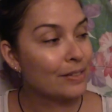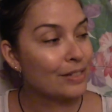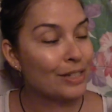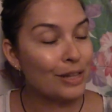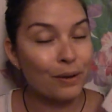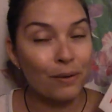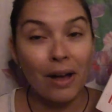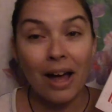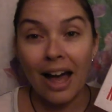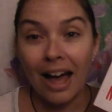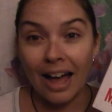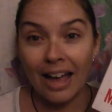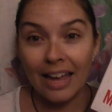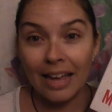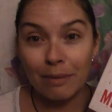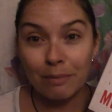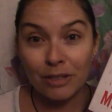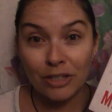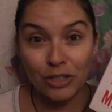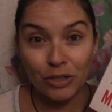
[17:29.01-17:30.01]
So I
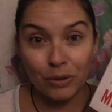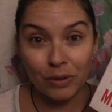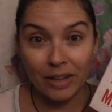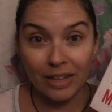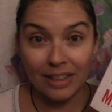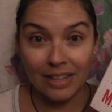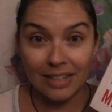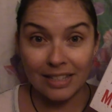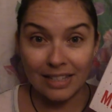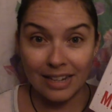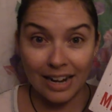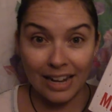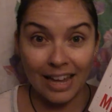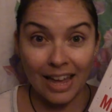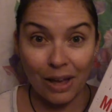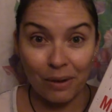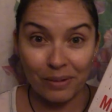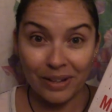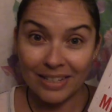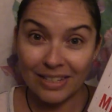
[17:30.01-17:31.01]
am enjoying this and I
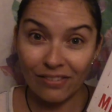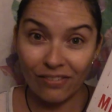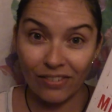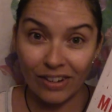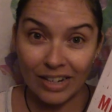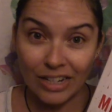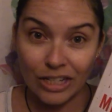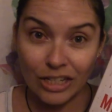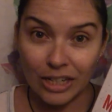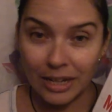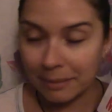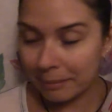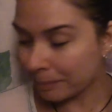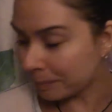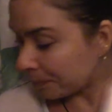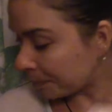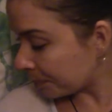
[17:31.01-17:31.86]
can't wait to finish it.